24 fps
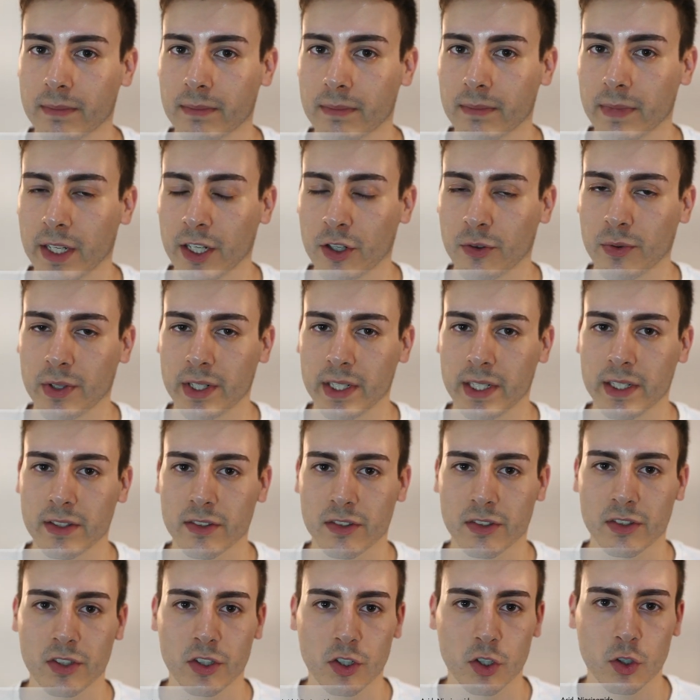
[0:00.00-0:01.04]

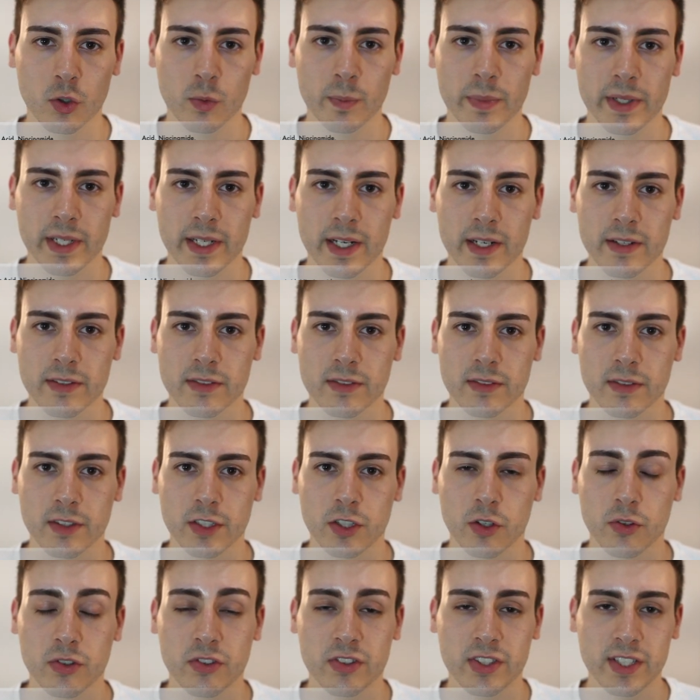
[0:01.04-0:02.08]
ingredients do, because
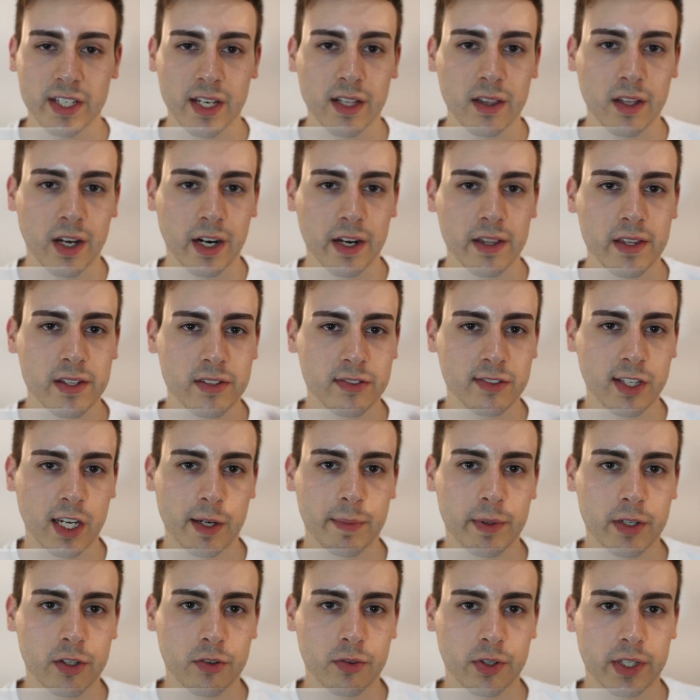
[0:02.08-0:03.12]
you'll see a lot of the same
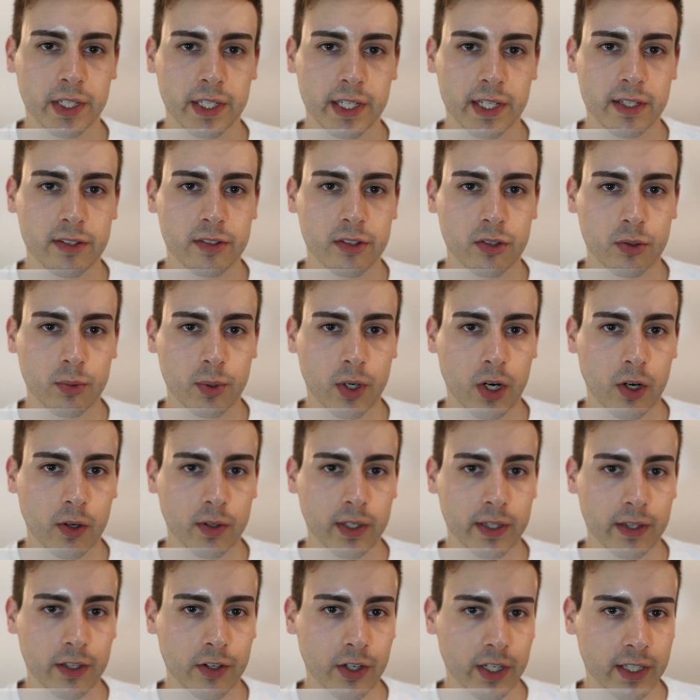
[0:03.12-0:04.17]
ingredients
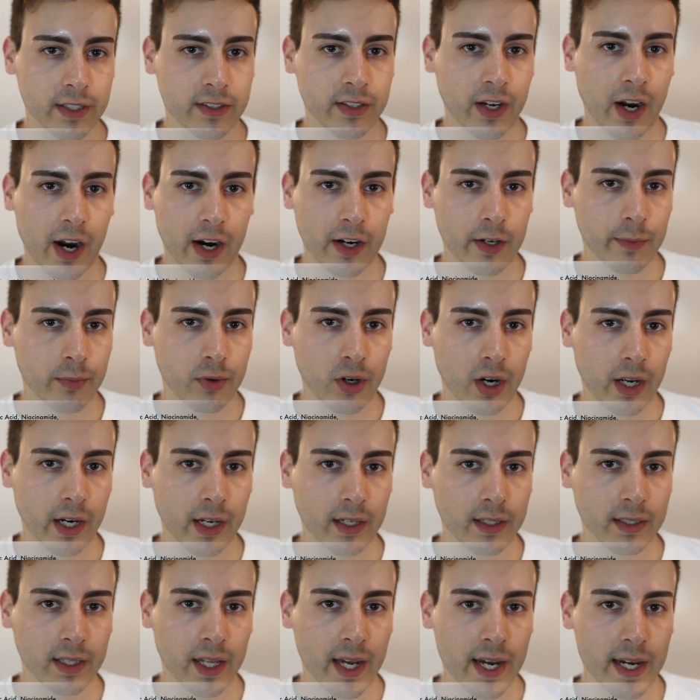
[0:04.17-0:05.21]
throughout their entire
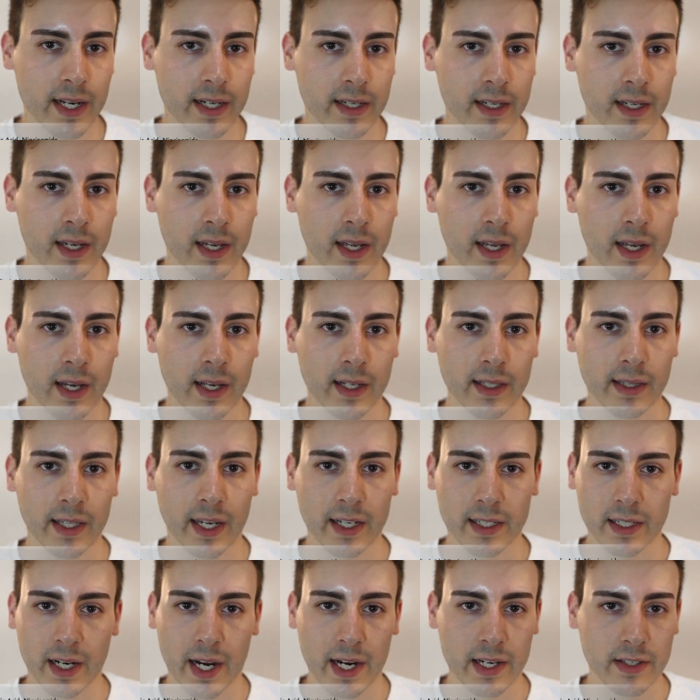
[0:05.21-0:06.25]
product line,
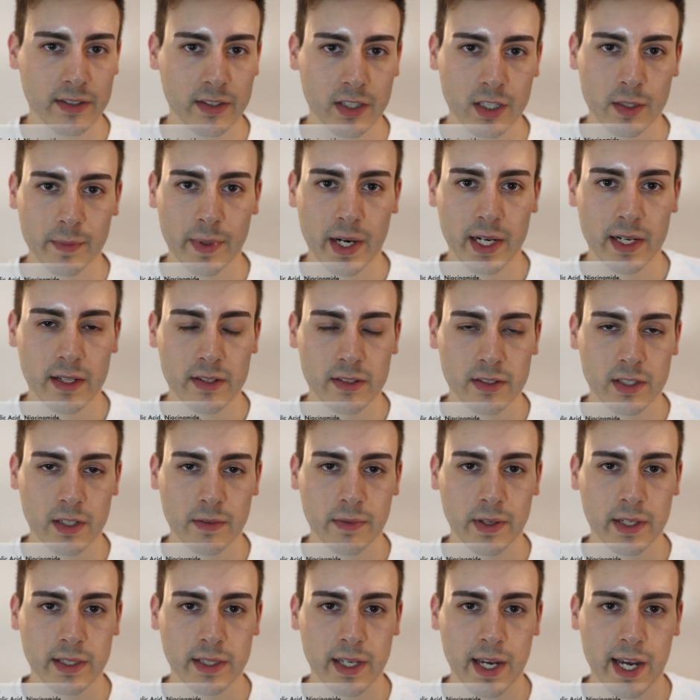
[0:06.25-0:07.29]
like niacinamide and stuff
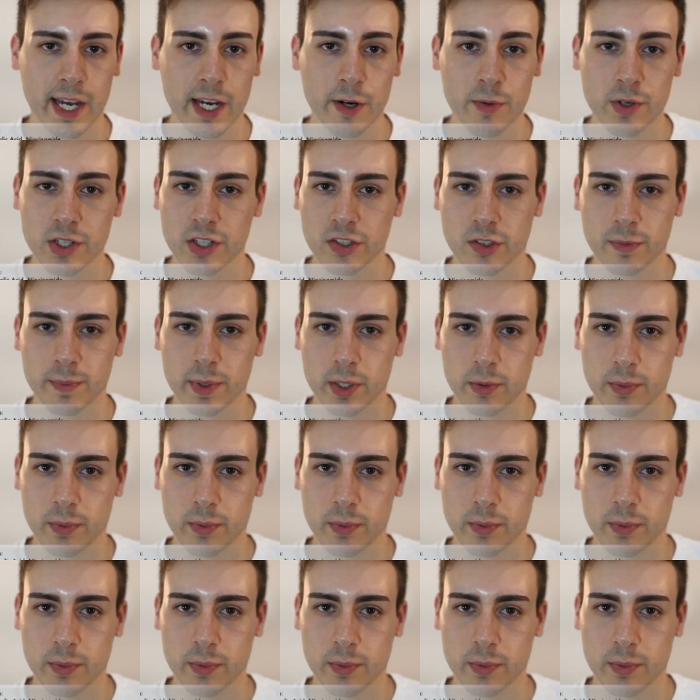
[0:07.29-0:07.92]
like that. It would just be